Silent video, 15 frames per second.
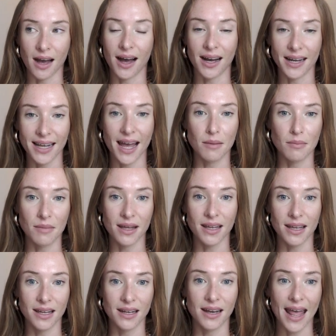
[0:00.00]
I am
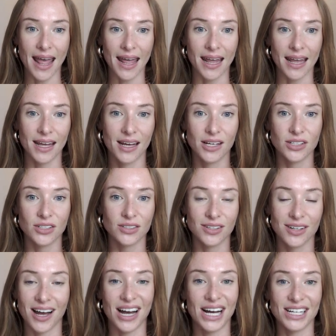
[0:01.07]
in a
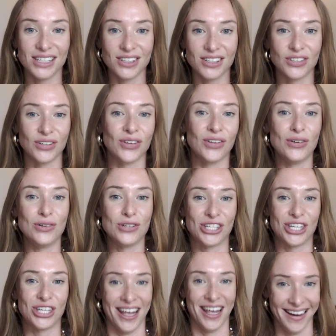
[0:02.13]

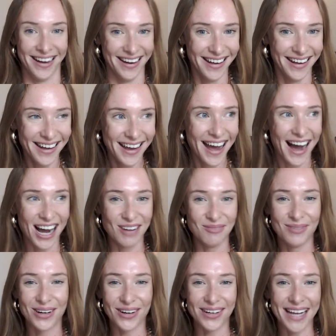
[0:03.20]
delusion. I'm
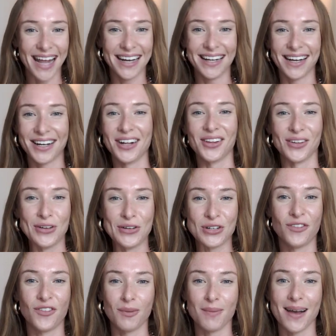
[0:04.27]
creating an illusion
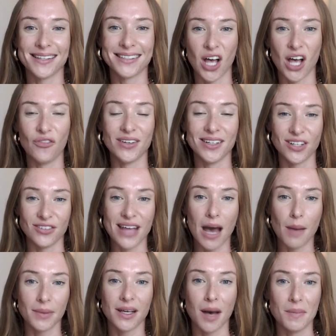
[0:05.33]
for myself until that
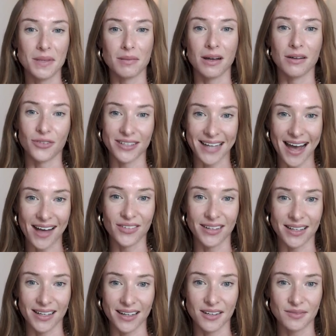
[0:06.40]
becomes my
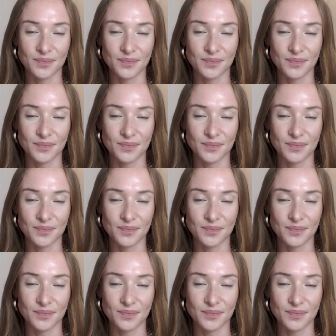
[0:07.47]
reality.